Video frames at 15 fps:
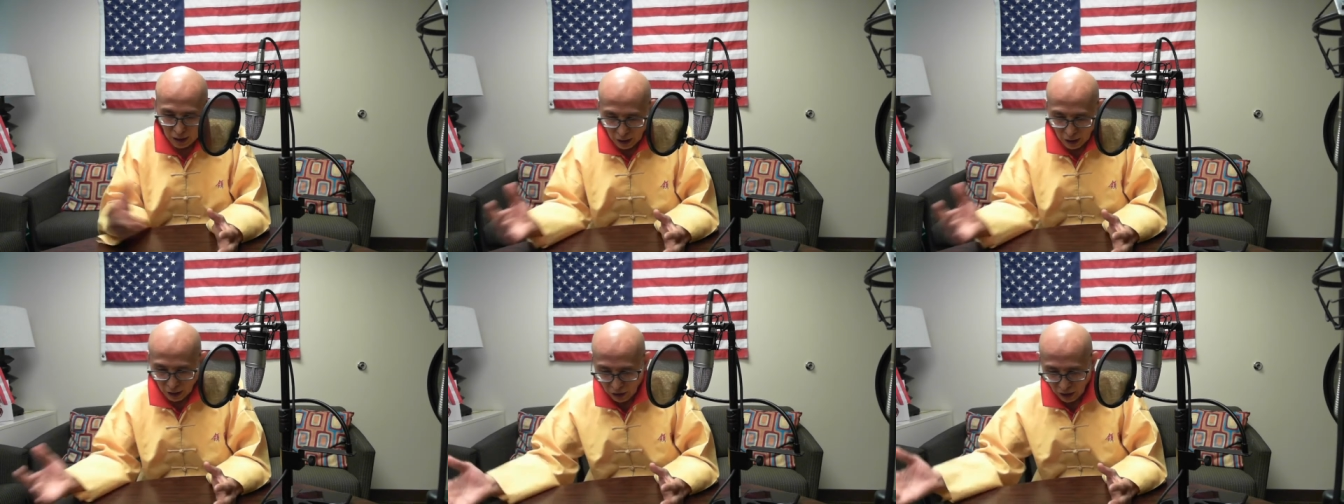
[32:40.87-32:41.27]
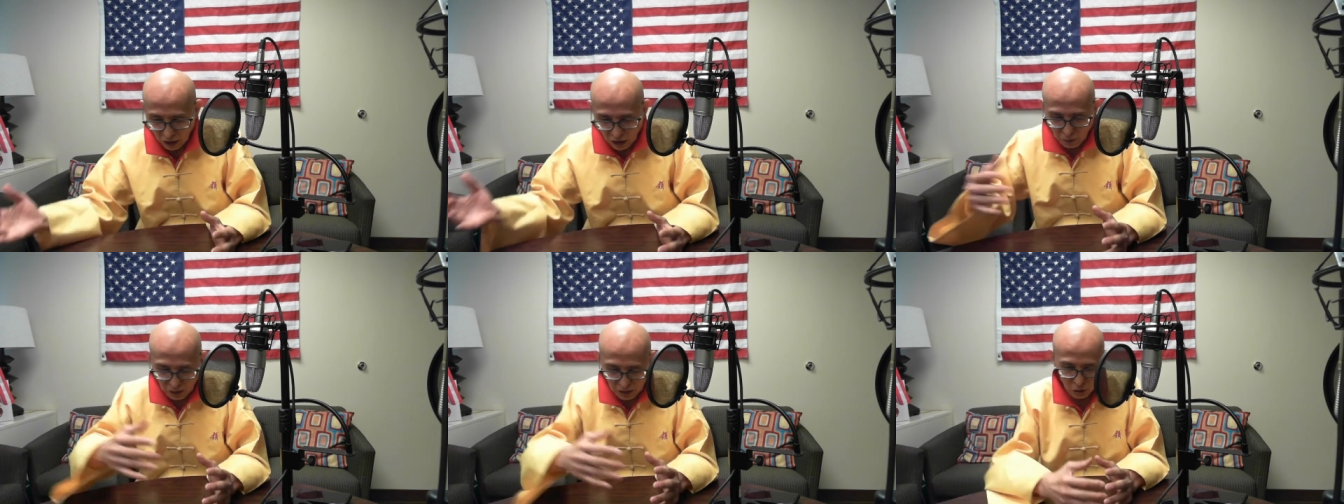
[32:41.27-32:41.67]
Another
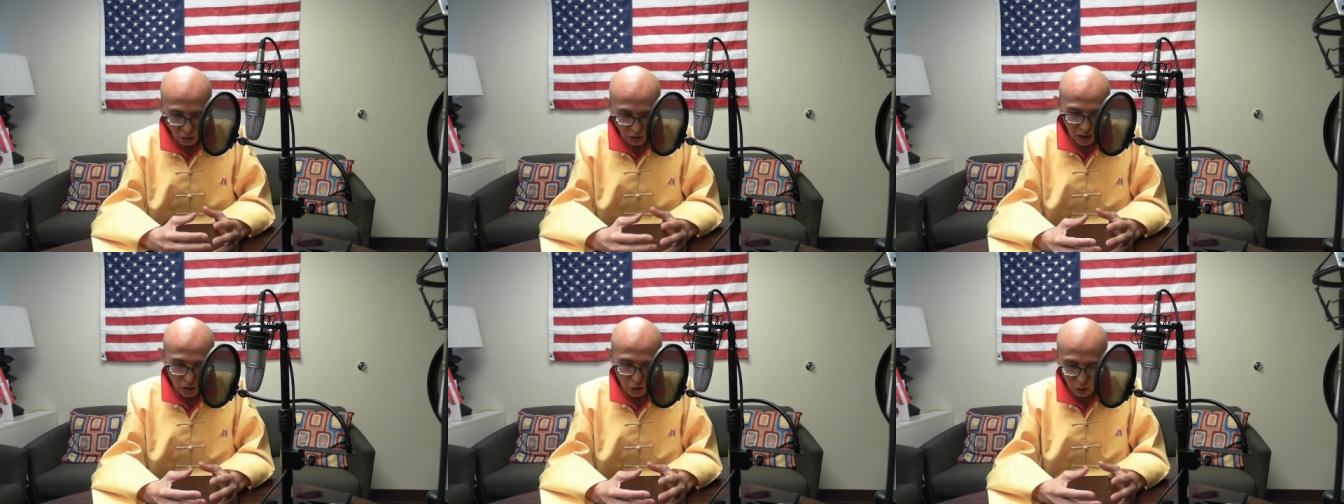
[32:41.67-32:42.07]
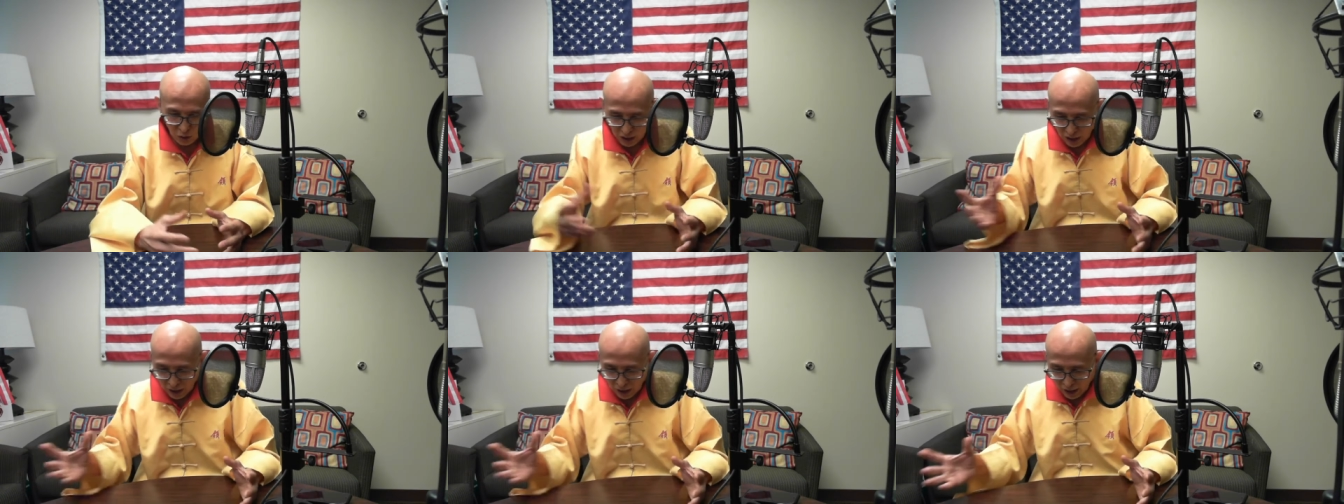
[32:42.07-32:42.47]
person got into
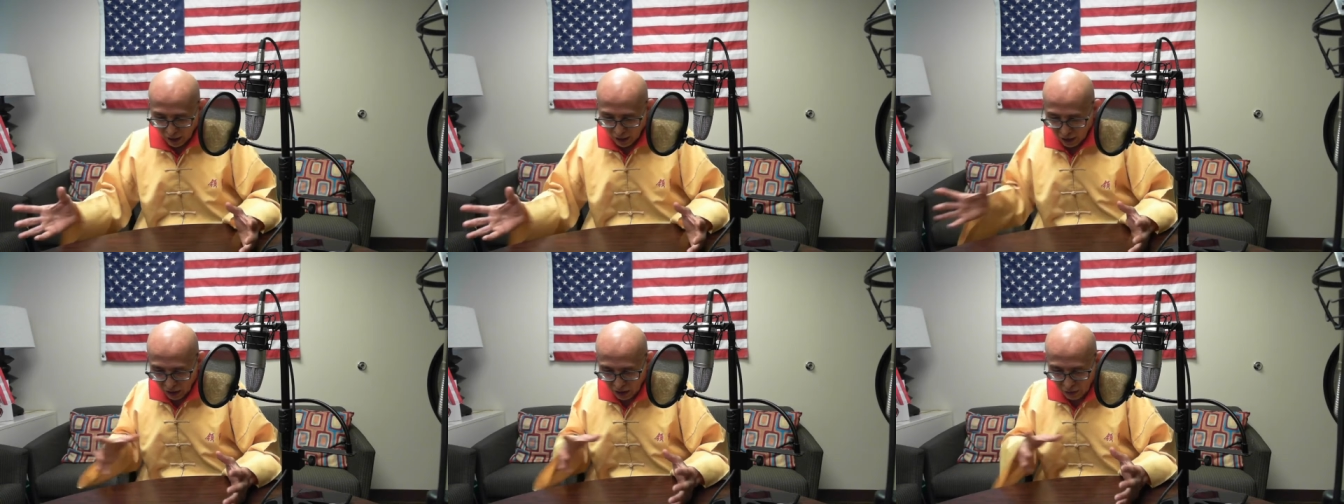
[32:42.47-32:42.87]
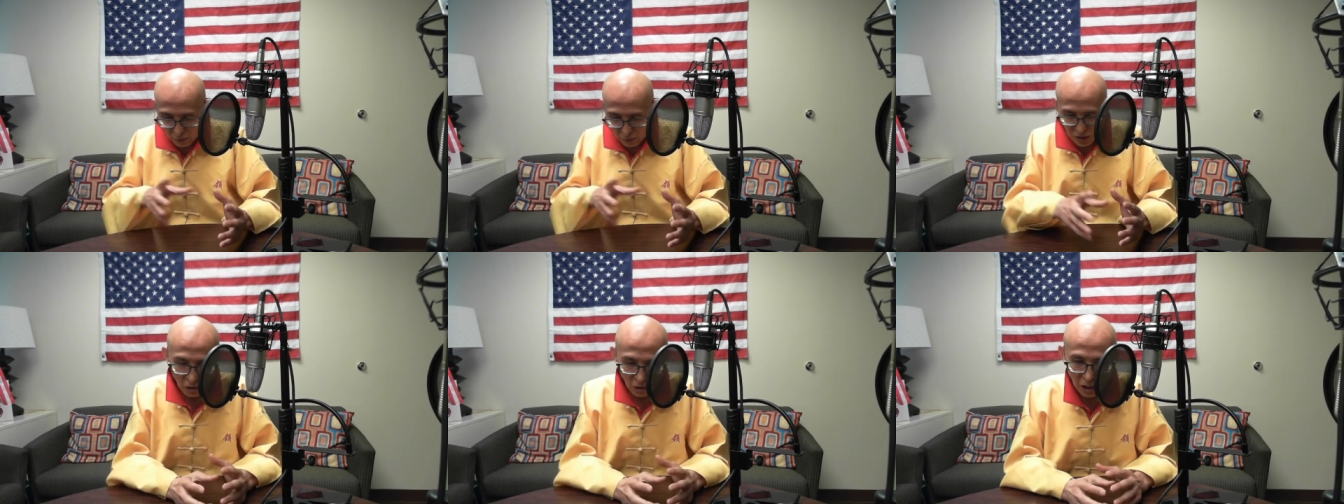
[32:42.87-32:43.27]
it. Another
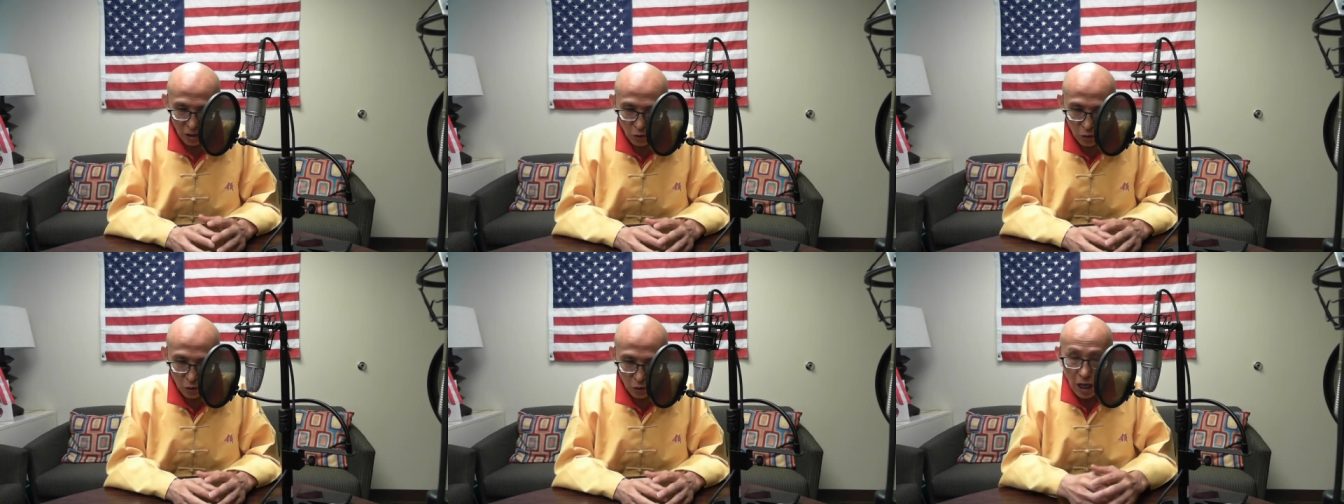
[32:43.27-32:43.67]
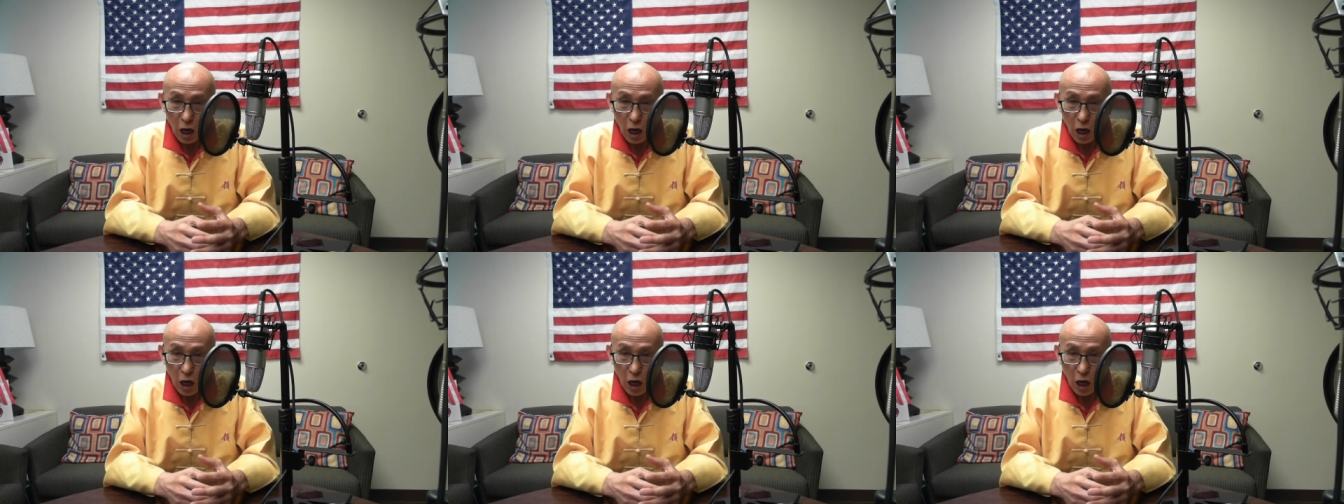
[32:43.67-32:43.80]
person got into it.